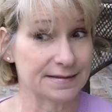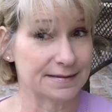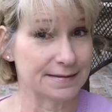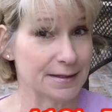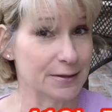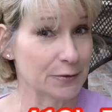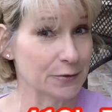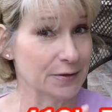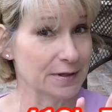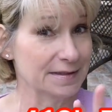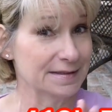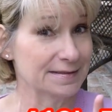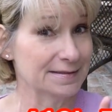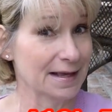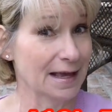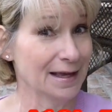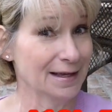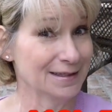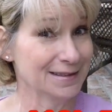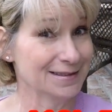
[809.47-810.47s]
Secret
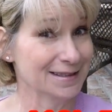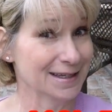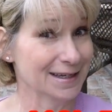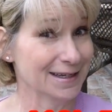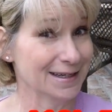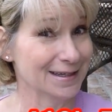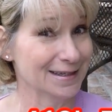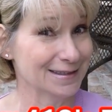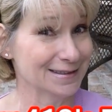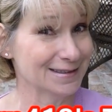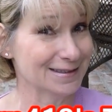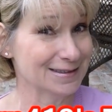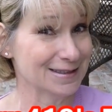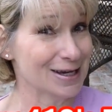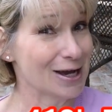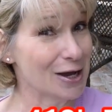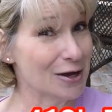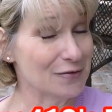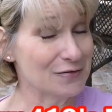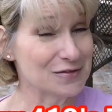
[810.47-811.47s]
Santa
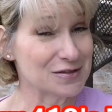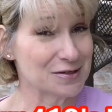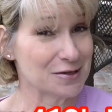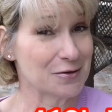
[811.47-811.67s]
stuff,